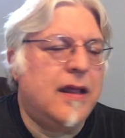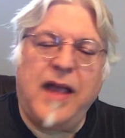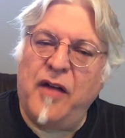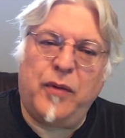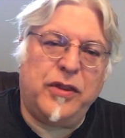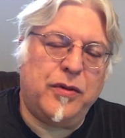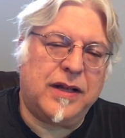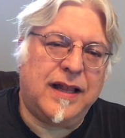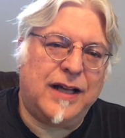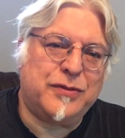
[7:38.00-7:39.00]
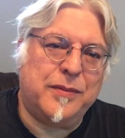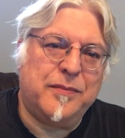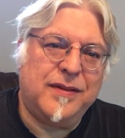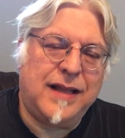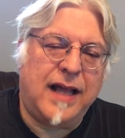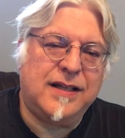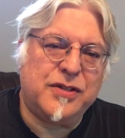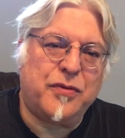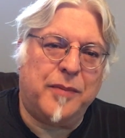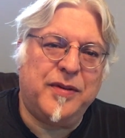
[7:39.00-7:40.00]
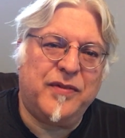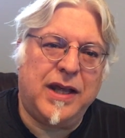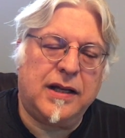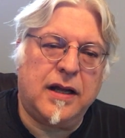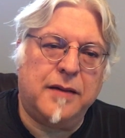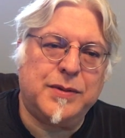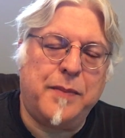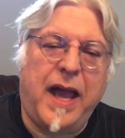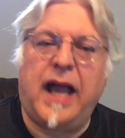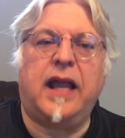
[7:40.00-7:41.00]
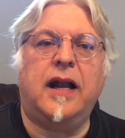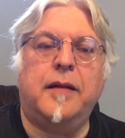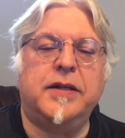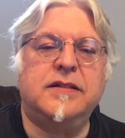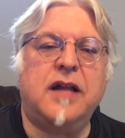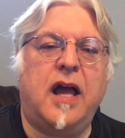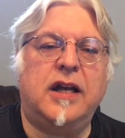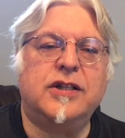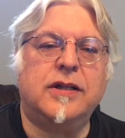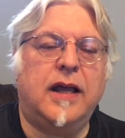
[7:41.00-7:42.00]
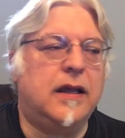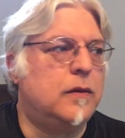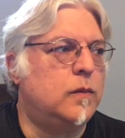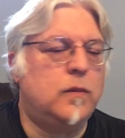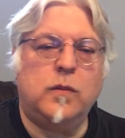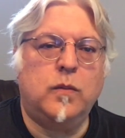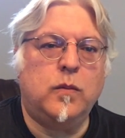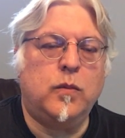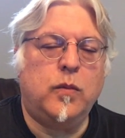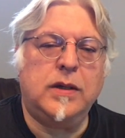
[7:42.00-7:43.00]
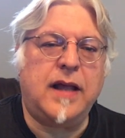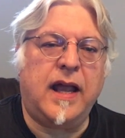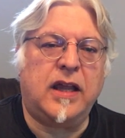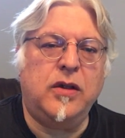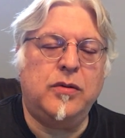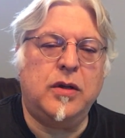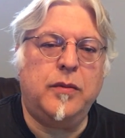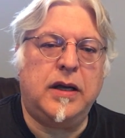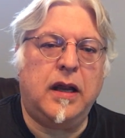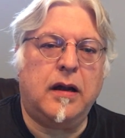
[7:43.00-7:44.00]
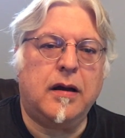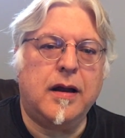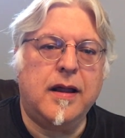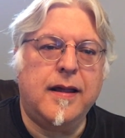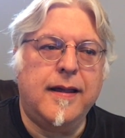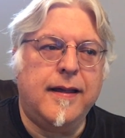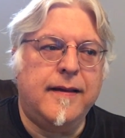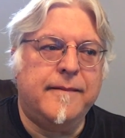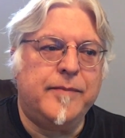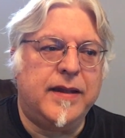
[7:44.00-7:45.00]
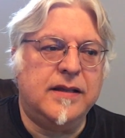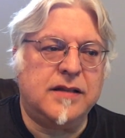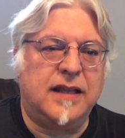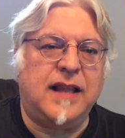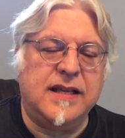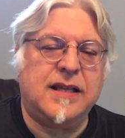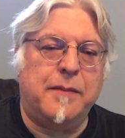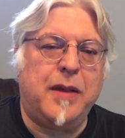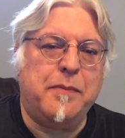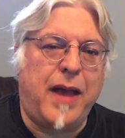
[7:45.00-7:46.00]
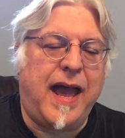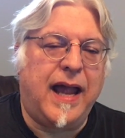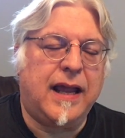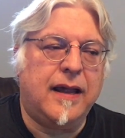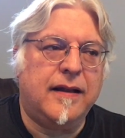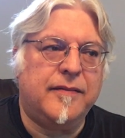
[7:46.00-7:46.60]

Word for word: Halfway through the classroom, that disruptive kid comes back, and I'm astonished, like, what the heck are you doing here? He's like, they sent me back.